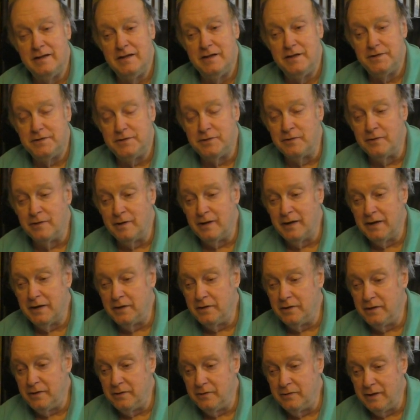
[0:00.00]
Sooner or
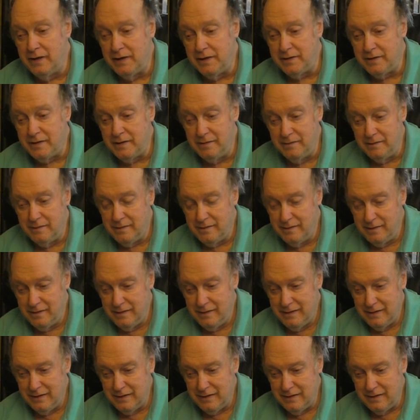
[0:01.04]
later you get
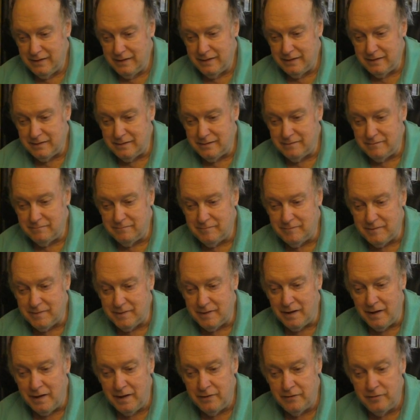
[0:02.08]

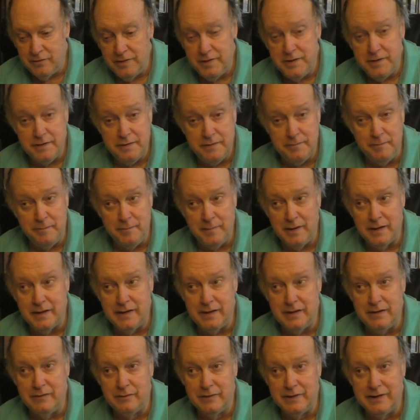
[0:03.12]
the 100th
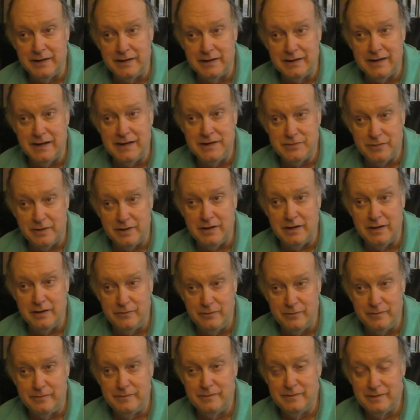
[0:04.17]
monkey. I was just going to say
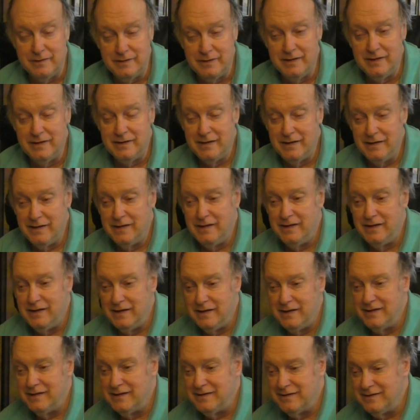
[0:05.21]
the 100th
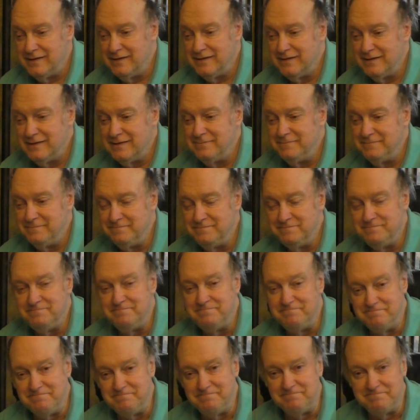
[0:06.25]
monkey deal, yeah.
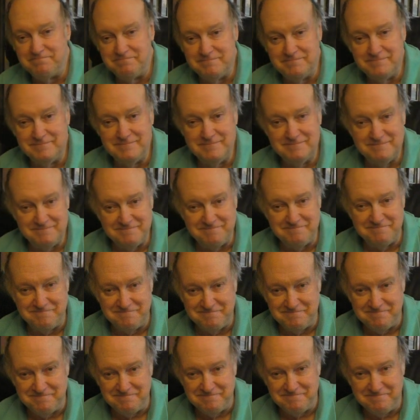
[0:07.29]

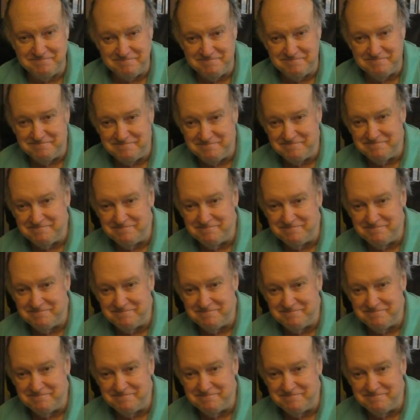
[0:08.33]
Yeah.